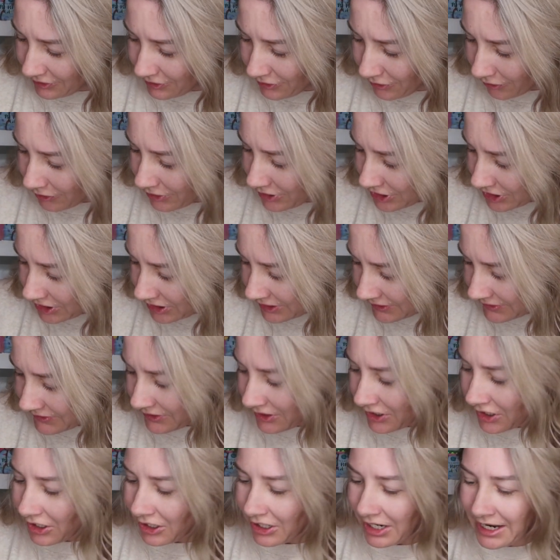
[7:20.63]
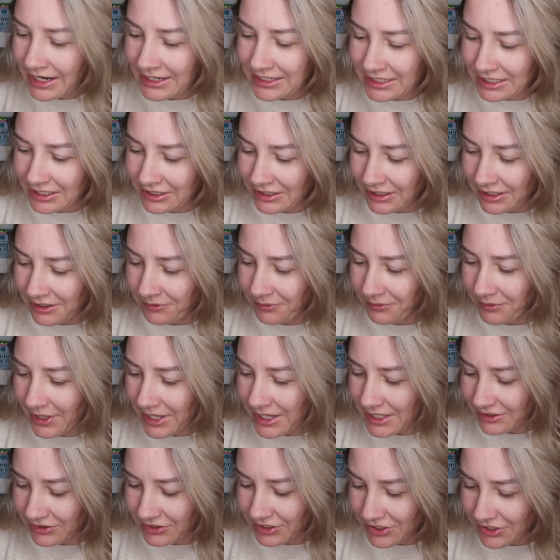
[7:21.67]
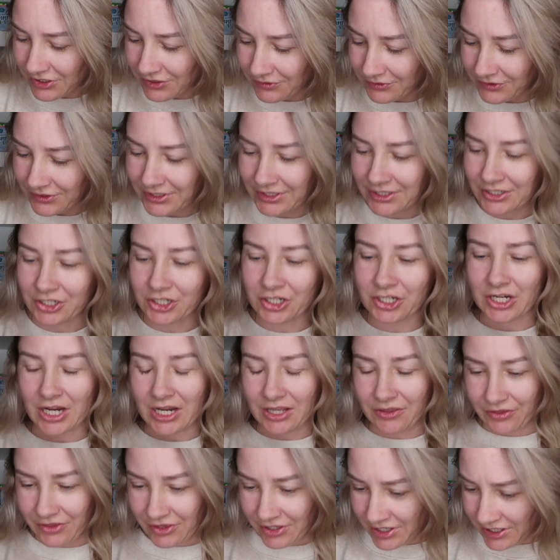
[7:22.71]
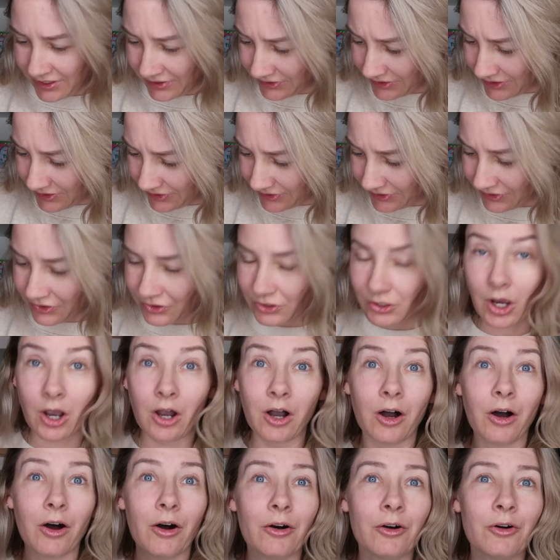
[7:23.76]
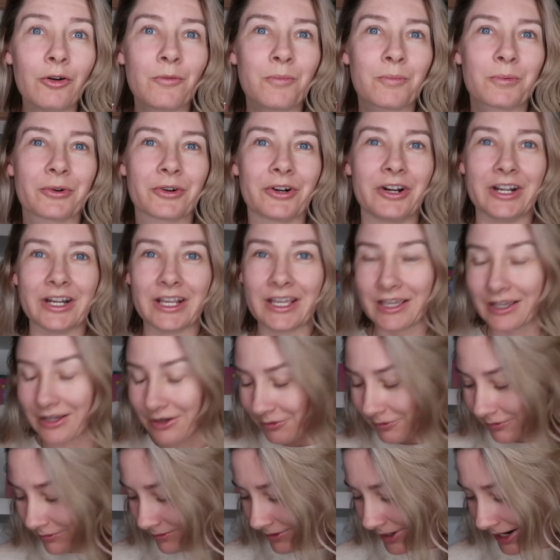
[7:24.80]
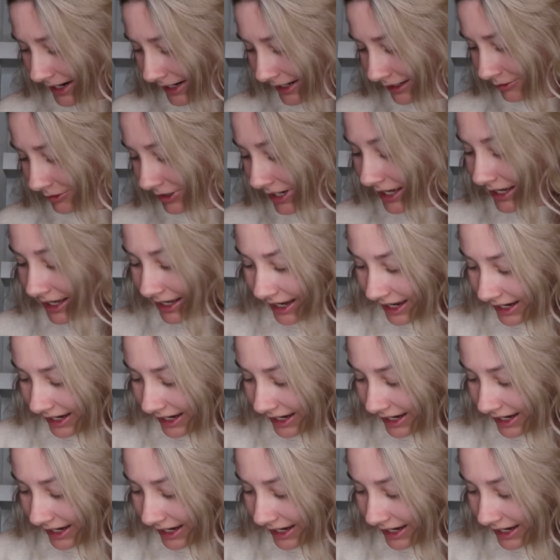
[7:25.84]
gorgeous. Oh, I cannot wait to use this shade. This is so pretty. Wow.